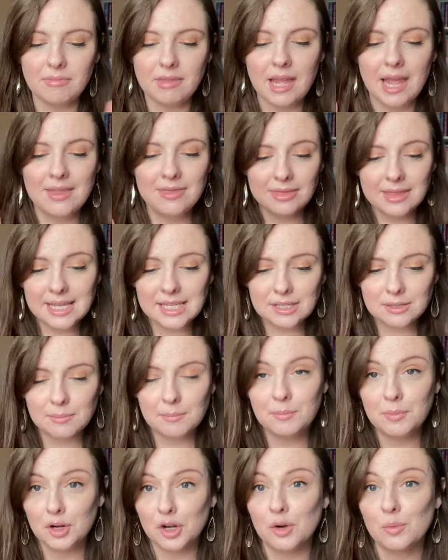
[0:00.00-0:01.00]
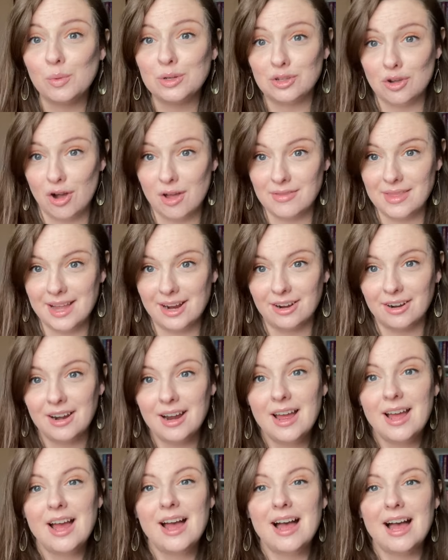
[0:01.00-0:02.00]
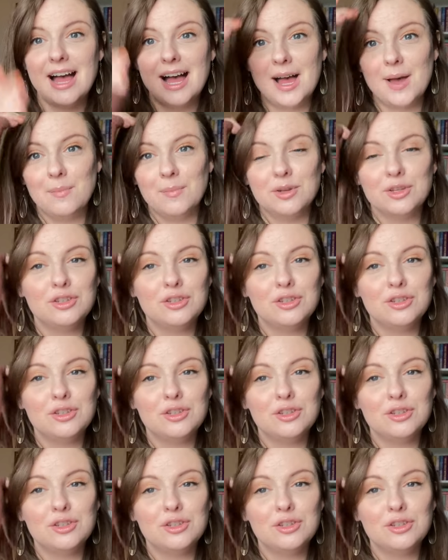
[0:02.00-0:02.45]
and this book was on there. Um,